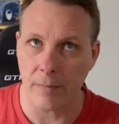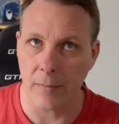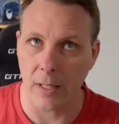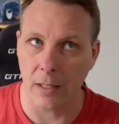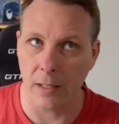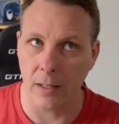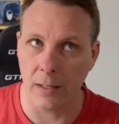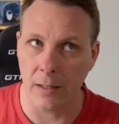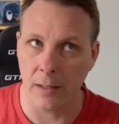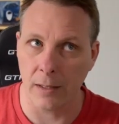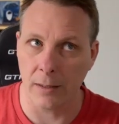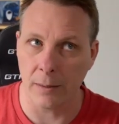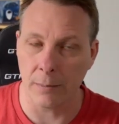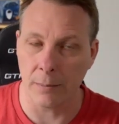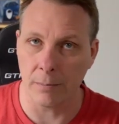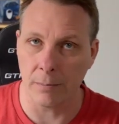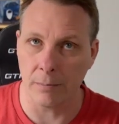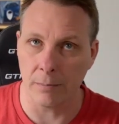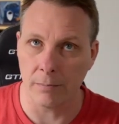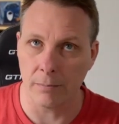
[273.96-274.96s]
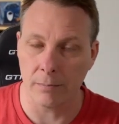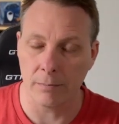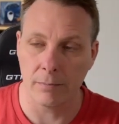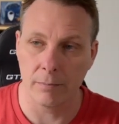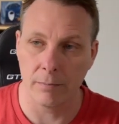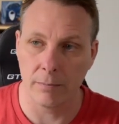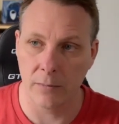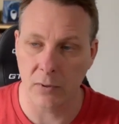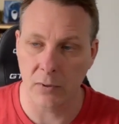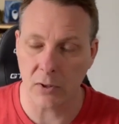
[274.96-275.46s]

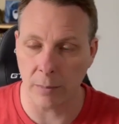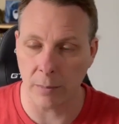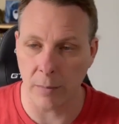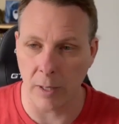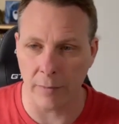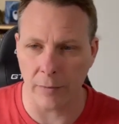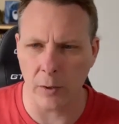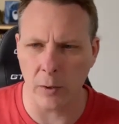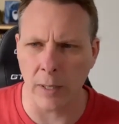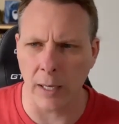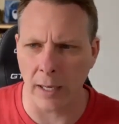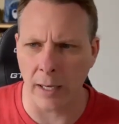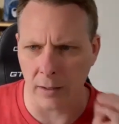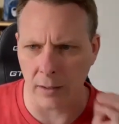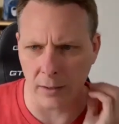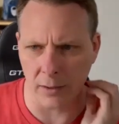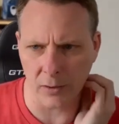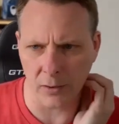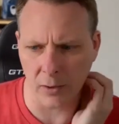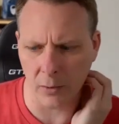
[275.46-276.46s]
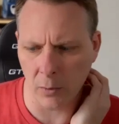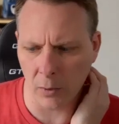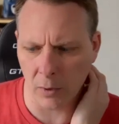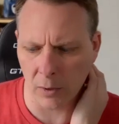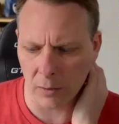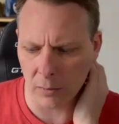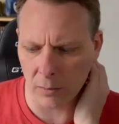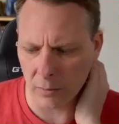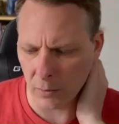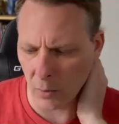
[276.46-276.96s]
a few add-ons that
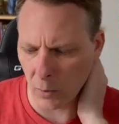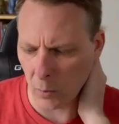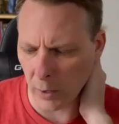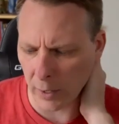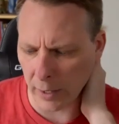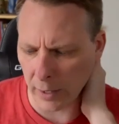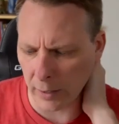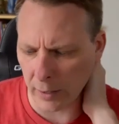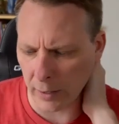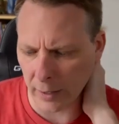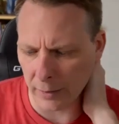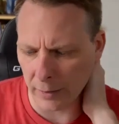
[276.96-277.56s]
we're working on.